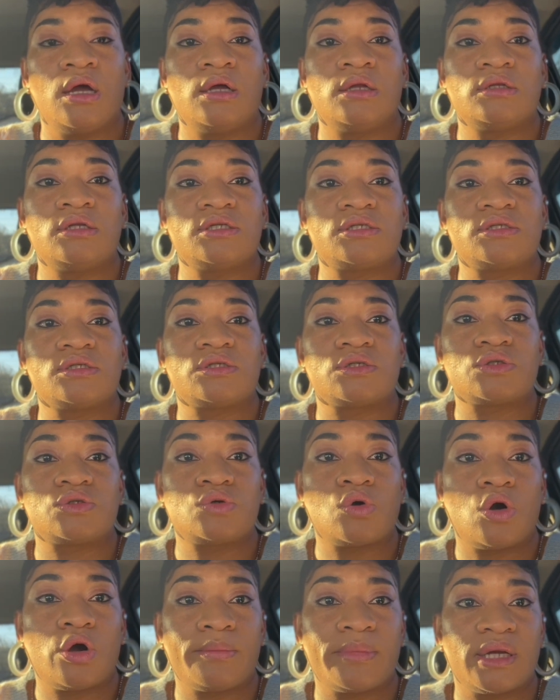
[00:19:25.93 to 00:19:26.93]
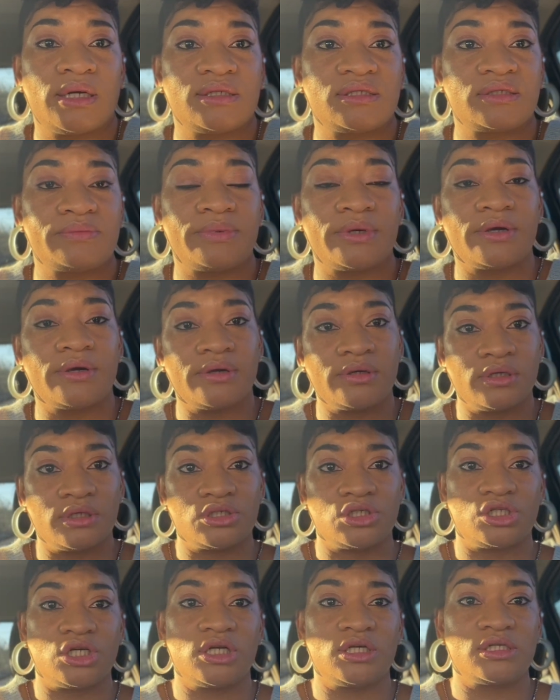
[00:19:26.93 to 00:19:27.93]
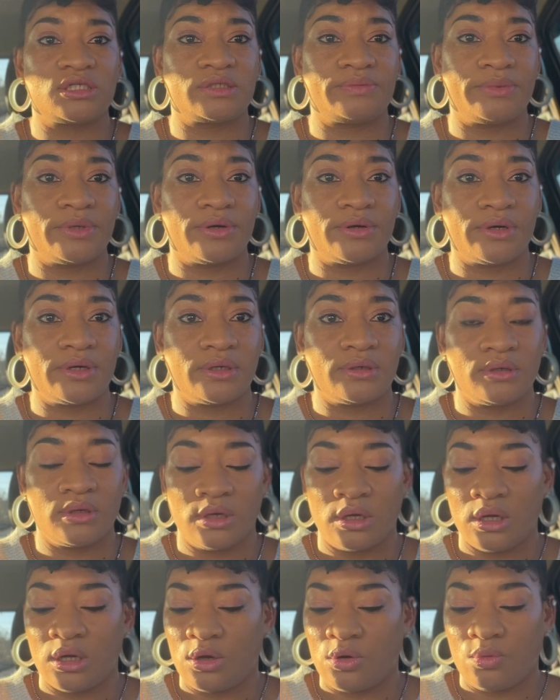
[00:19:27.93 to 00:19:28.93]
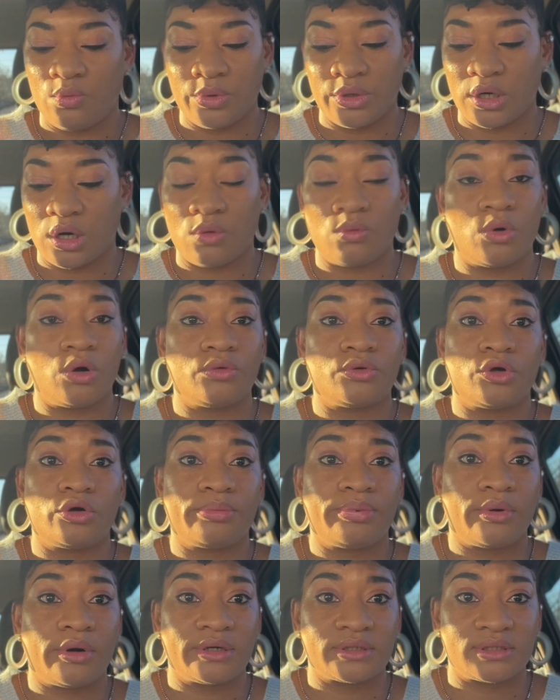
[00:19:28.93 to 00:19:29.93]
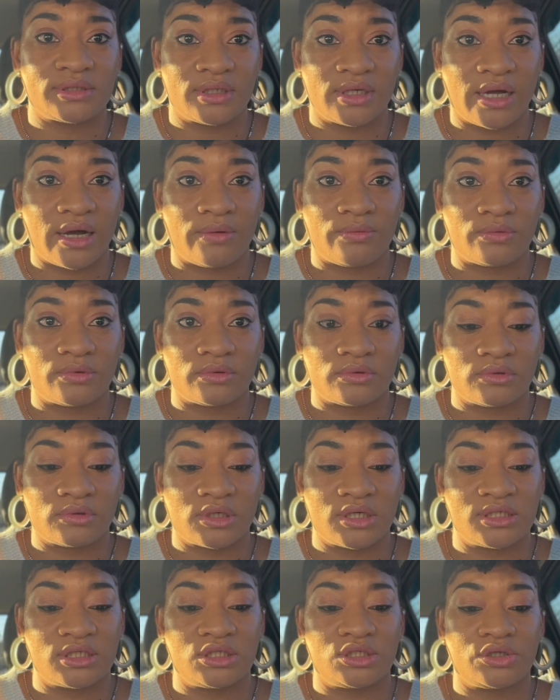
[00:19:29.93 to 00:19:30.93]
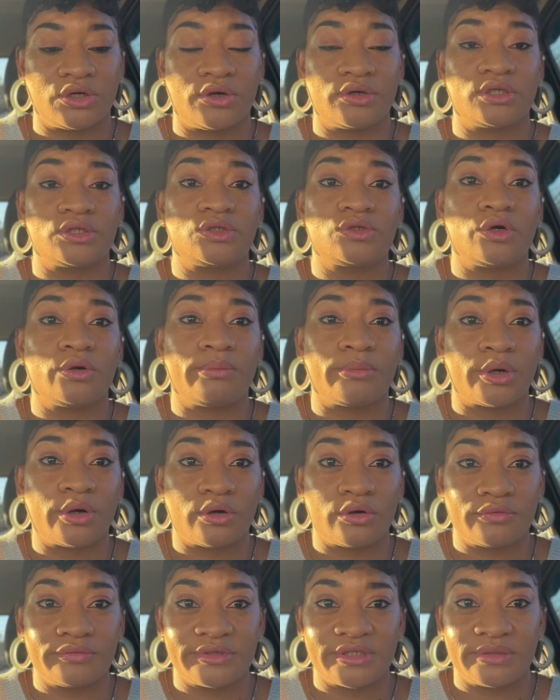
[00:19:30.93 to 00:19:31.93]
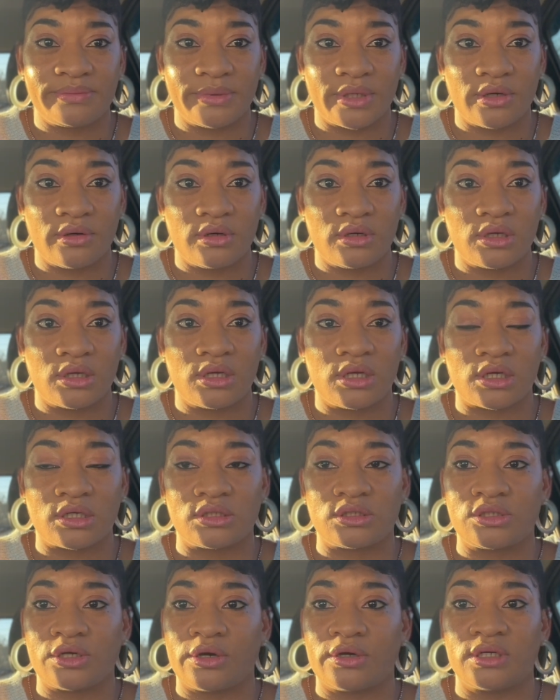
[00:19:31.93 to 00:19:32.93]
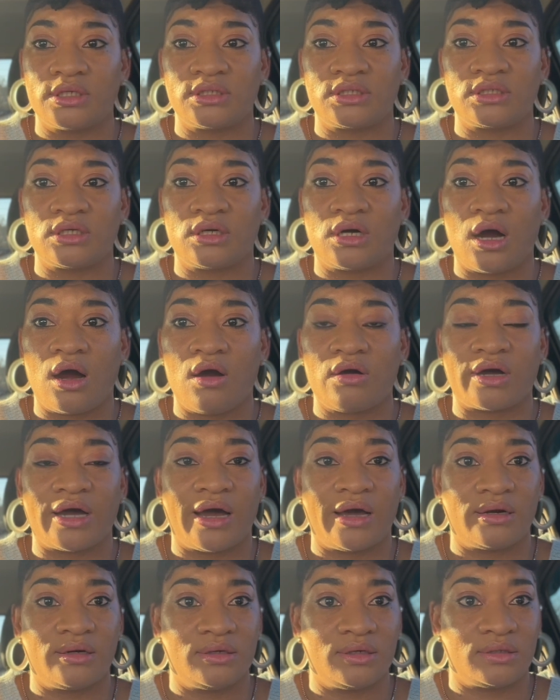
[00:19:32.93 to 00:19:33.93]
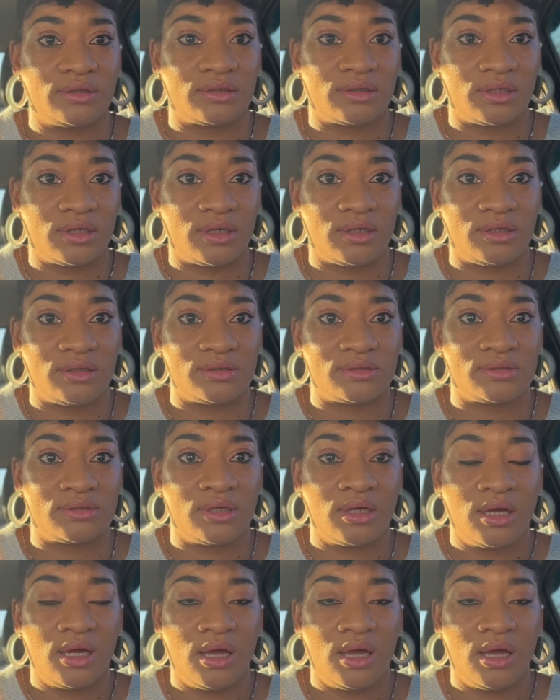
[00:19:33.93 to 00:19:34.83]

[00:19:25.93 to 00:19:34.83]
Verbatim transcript: This is a tormenting spirit, the jealous spirit. We don't want no parts of that one, because it turned into a murderous spirit. It can turn into all kind of other things.